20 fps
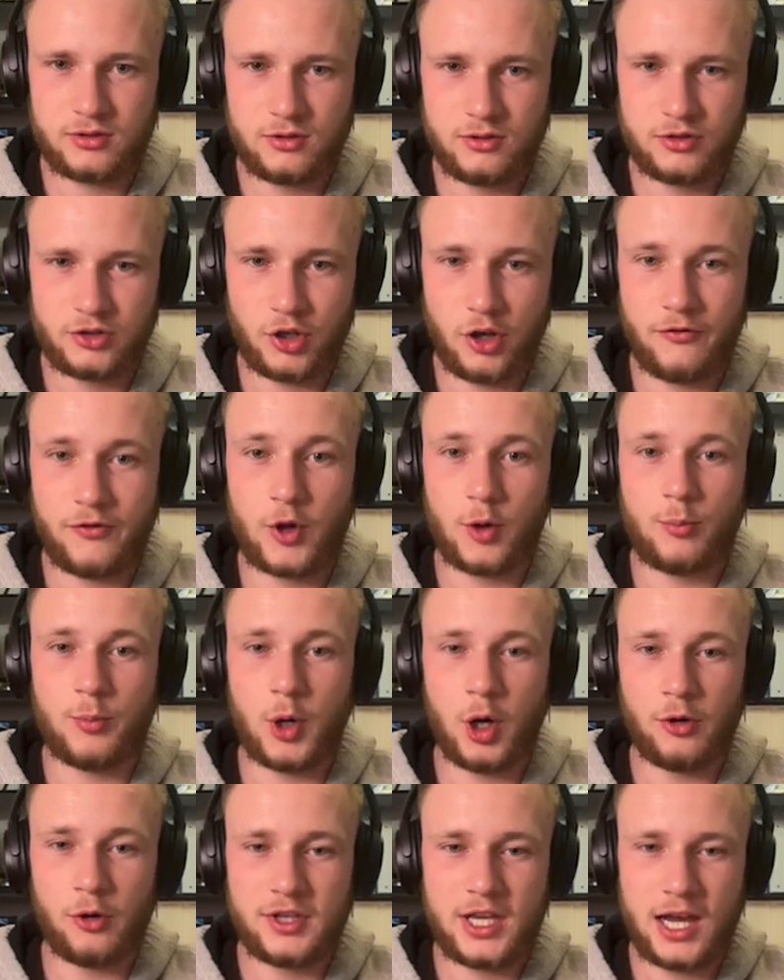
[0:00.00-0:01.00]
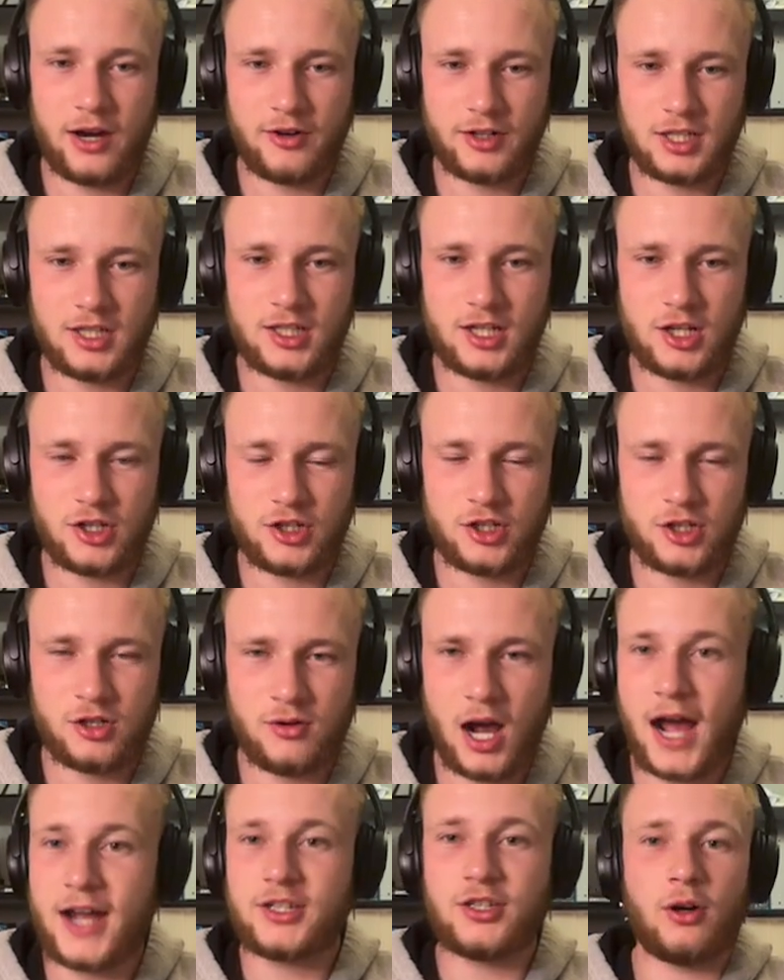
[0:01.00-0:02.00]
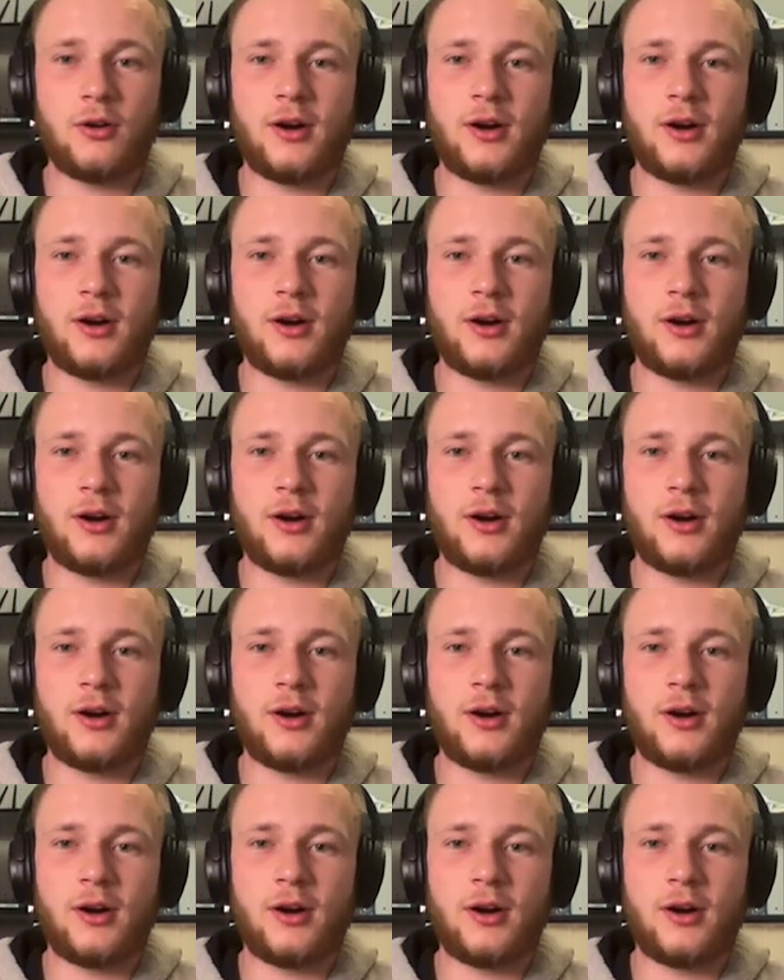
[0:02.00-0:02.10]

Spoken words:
So if they're both guaranteed issue, I don't